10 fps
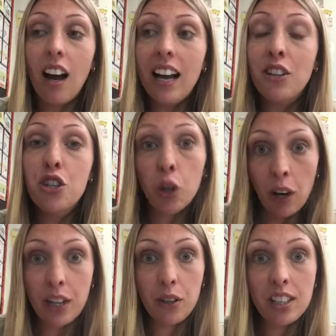
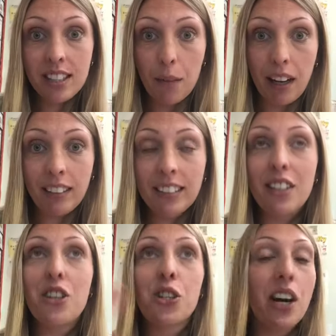enjoy your summer,
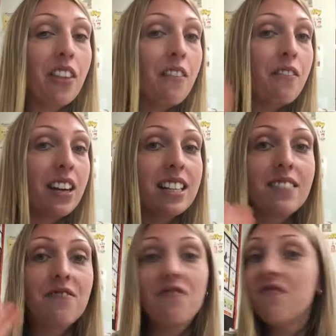enjoy the
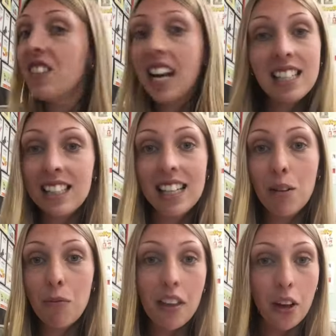
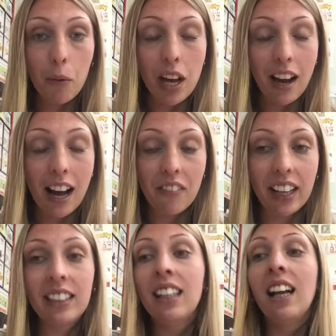fantastic weather we are
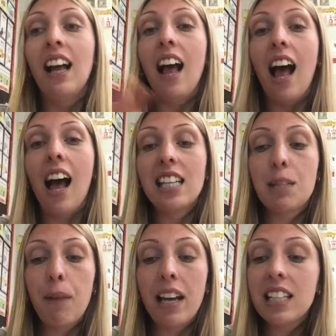having.
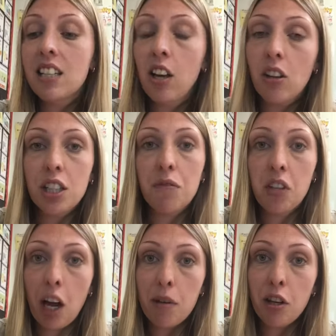Spend lots of
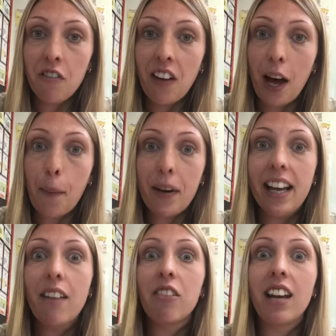time with your
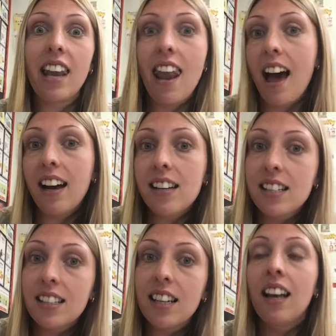family,
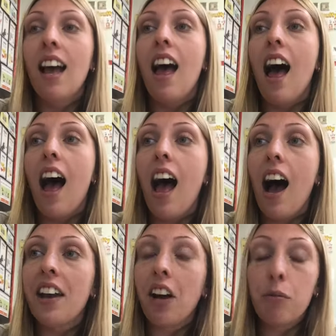relax,
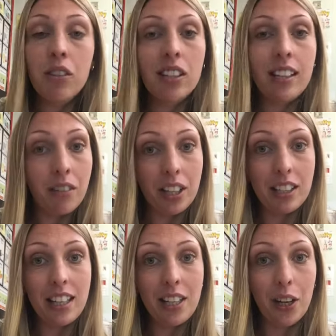and I will
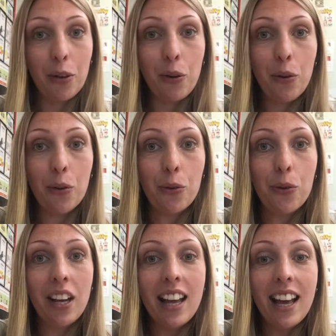see you
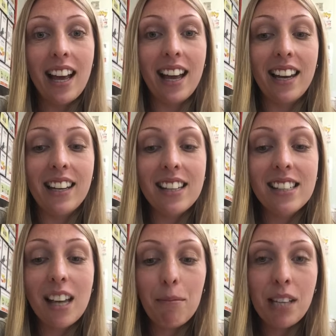all in
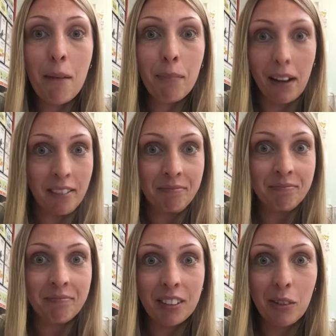September,
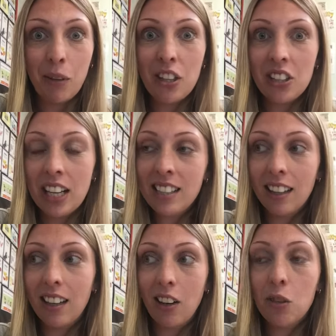which seems
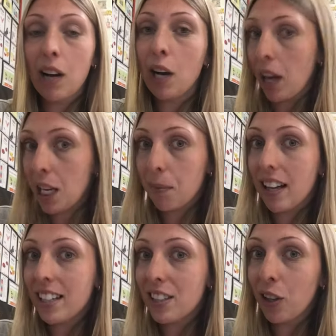like a long way away,
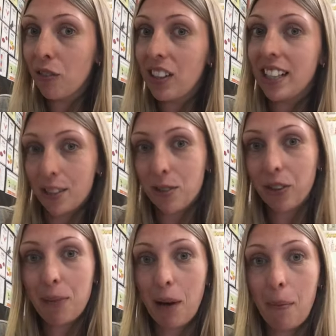but it's not really. It'll
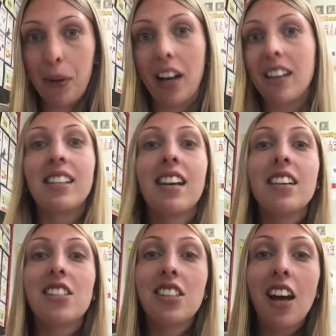creep up on us.
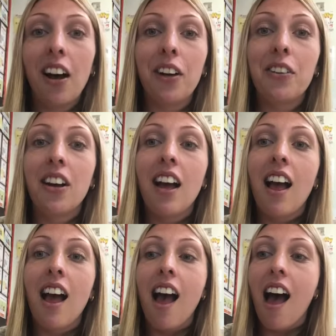So
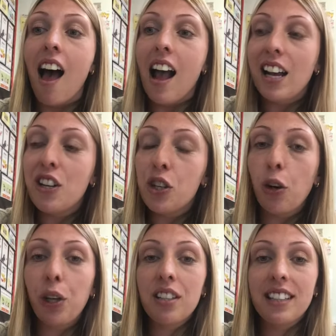
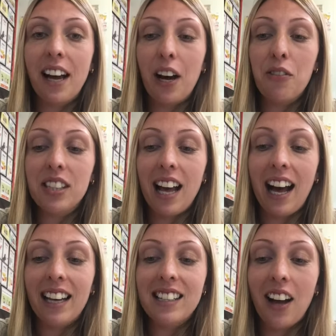enjoy yourselves,
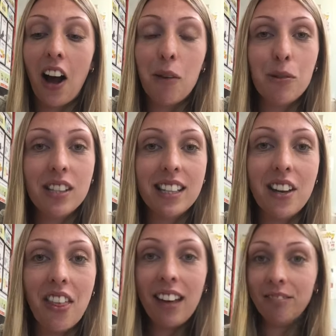and I will
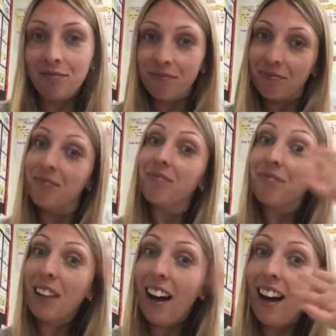see you then.
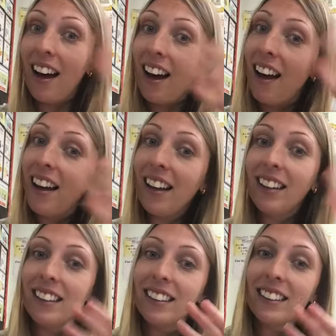Bye.